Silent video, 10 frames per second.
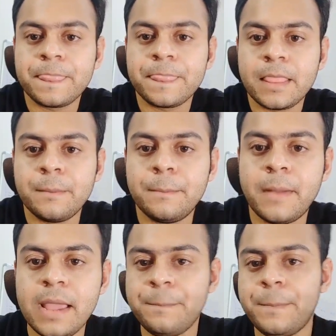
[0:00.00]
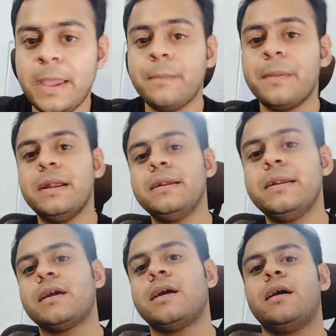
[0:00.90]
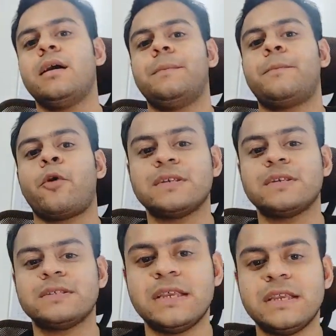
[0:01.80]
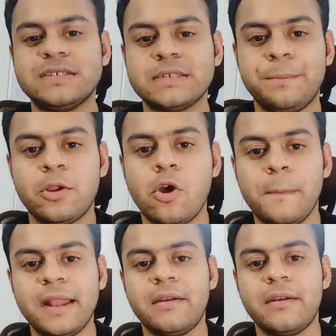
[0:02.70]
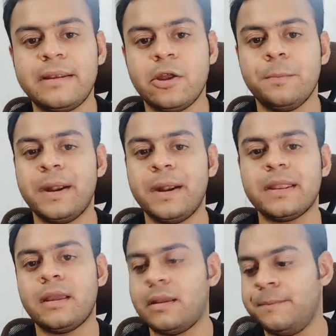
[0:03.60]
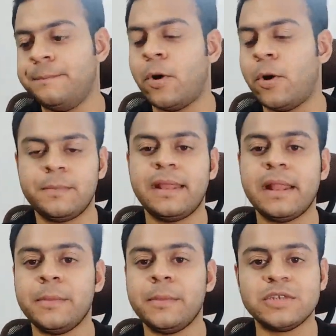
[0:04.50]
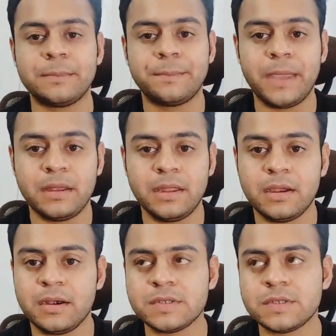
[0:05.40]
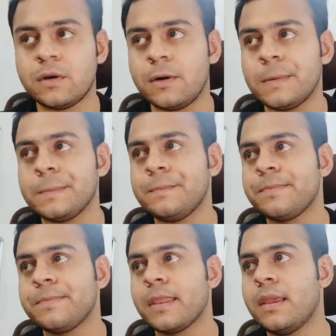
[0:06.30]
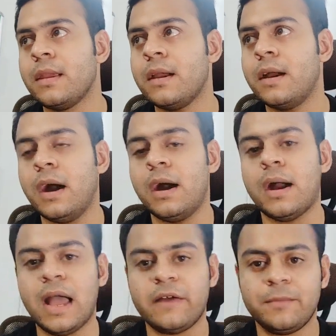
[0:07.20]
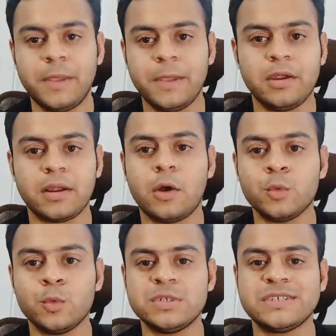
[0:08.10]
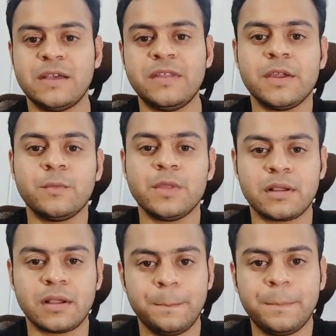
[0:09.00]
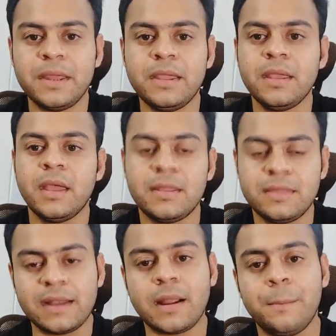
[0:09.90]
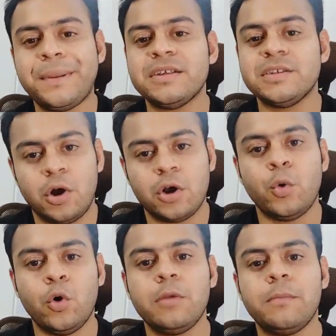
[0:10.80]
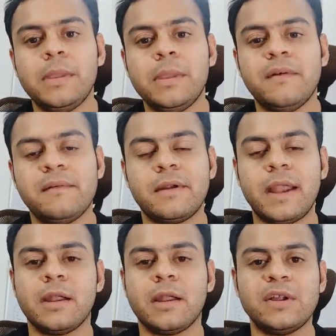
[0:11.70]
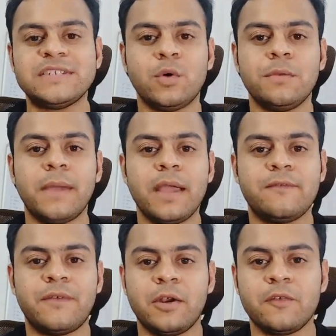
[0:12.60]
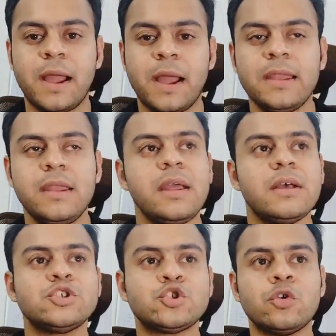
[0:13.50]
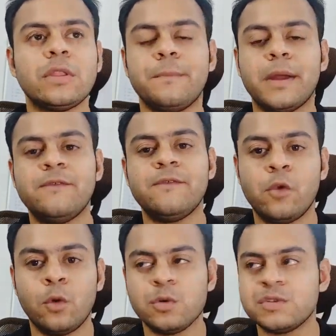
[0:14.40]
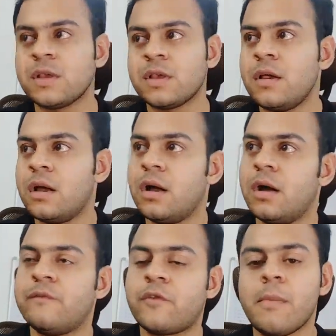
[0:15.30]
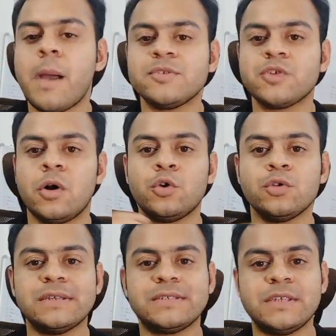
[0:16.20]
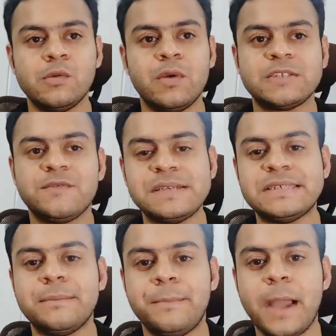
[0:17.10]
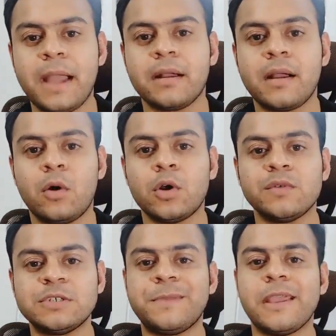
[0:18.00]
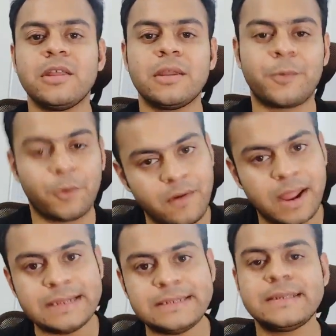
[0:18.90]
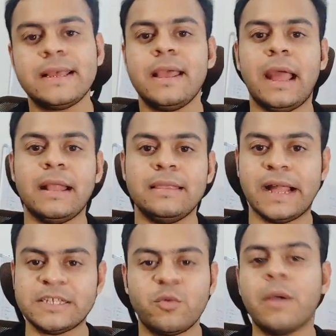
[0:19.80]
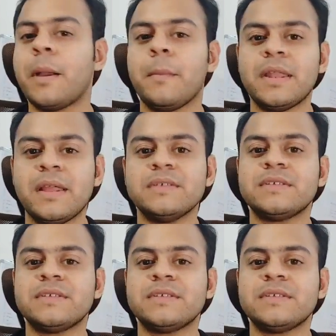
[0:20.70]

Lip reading: My payment process is a bit complicated right now, but bottom line, I'm using Payoneer. So I have a Payoneer account which is affiliated with a company. That company is not owned by me right now. It's owned by a friend of mine. So the money flows from Amazon to this US facing bank account which Payoneer provides, and that's where my money is.